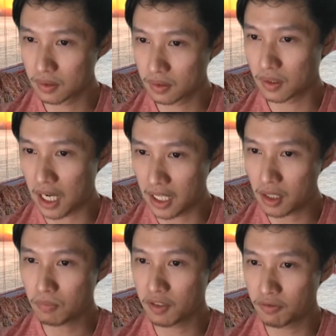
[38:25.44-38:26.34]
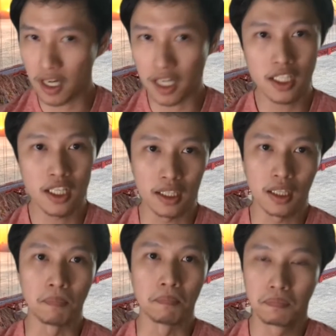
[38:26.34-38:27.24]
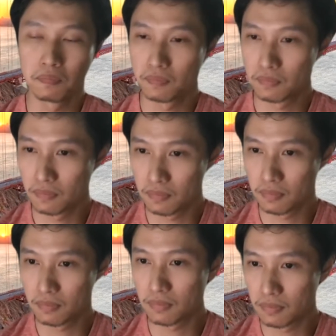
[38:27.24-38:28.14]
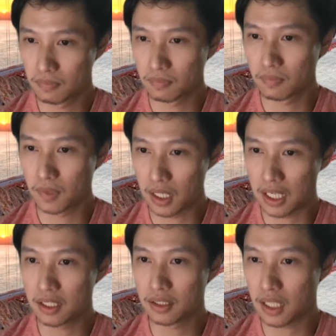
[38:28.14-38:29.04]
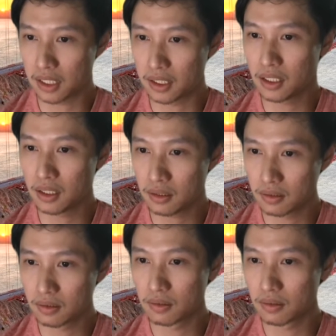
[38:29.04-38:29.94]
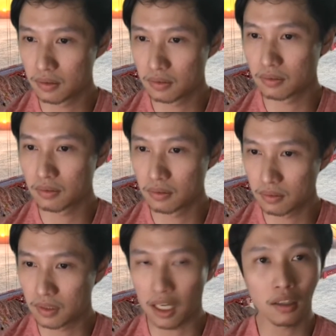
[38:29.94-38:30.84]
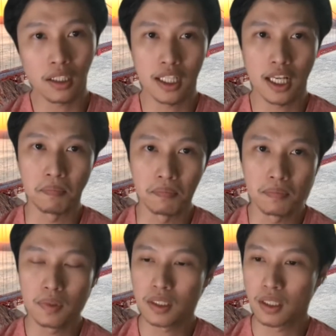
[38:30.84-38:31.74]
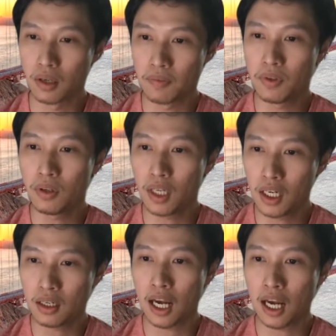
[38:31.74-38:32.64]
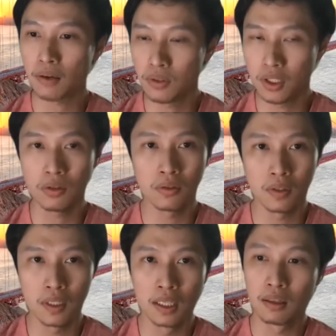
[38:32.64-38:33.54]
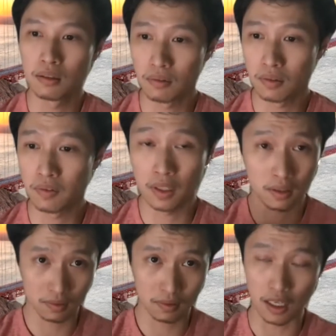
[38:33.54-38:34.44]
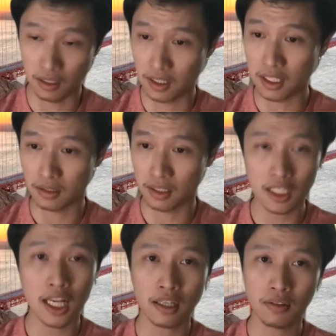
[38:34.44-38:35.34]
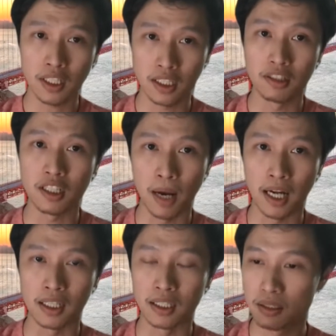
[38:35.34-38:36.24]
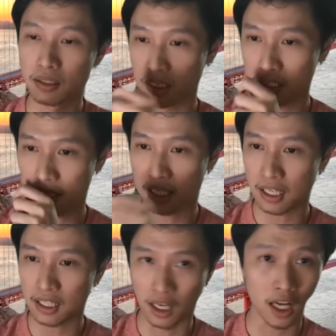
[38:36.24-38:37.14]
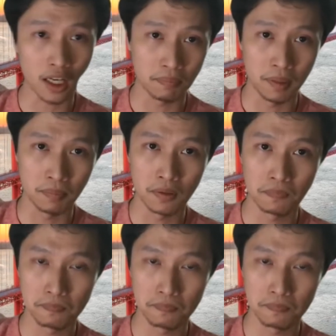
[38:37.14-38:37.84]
I don't differentiate them. I think they're all the same. So if you learn how to use, and this is actually a serious matter because I get a lot of people,